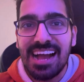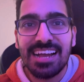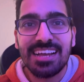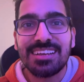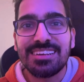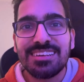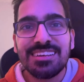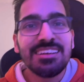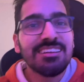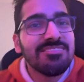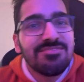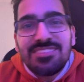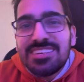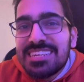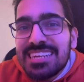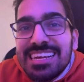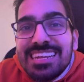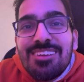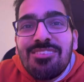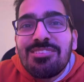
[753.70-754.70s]
AI.
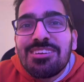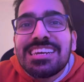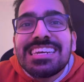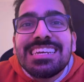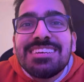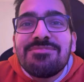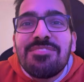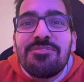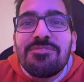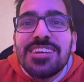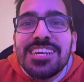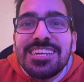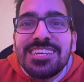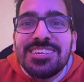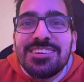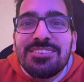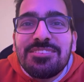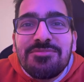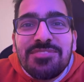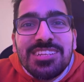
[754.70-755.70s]
We cannot leave a
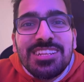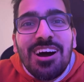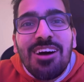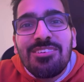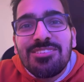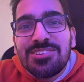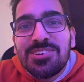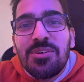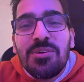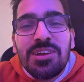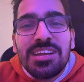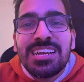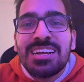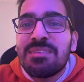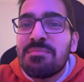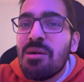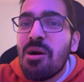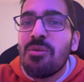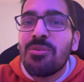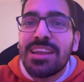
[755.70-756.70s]
video without
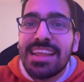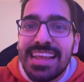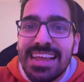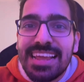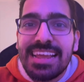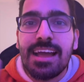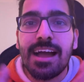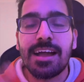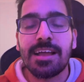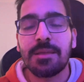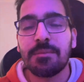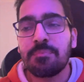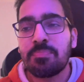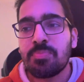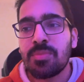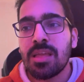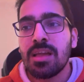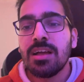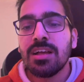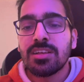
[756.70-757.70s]
talking about AI.
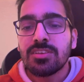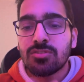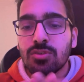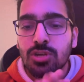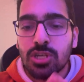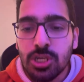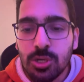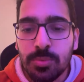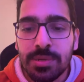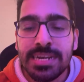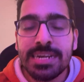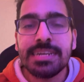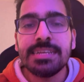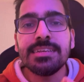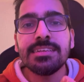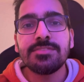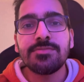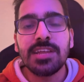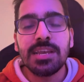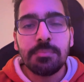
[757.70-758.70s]
So
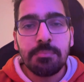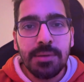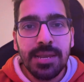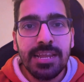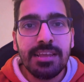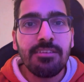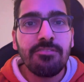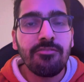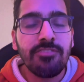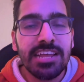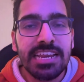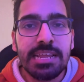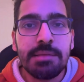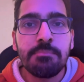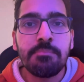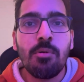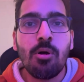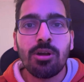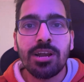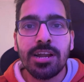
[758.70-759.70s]
Kubernetes will play a
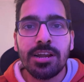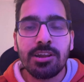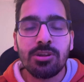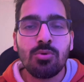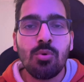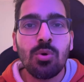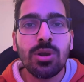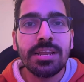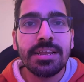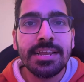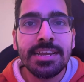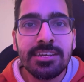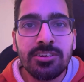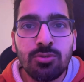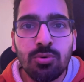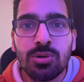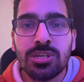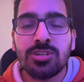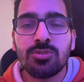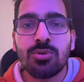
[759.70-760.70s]
very important role
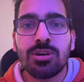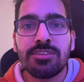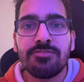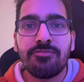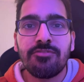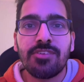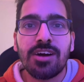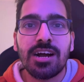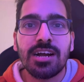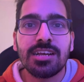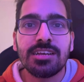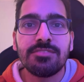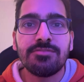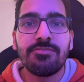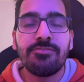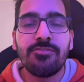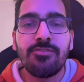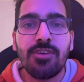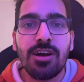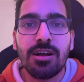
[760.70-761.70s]
in
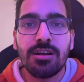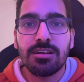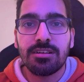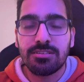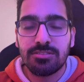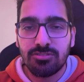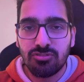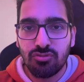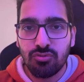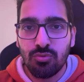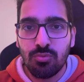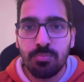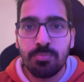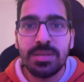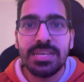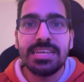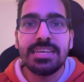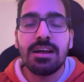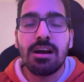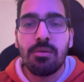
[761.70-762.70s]
2025. To
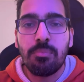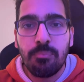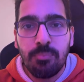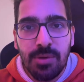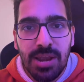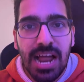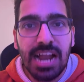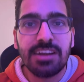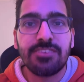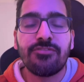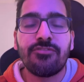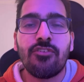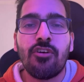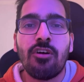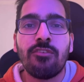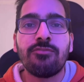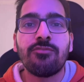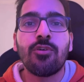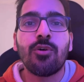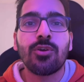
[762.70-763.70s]
be a
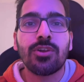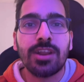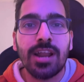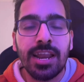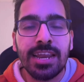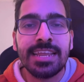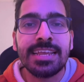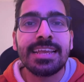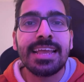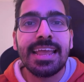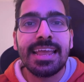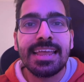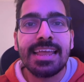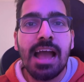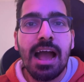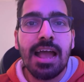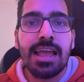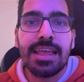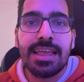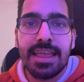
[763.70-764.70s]
platform for running
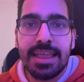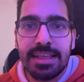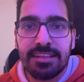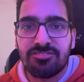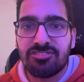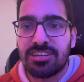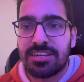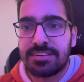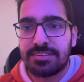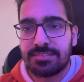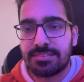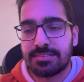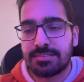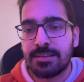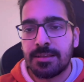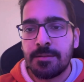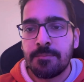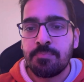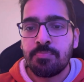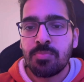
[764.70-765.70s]
AI
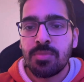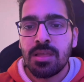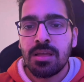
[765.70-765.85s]
agents.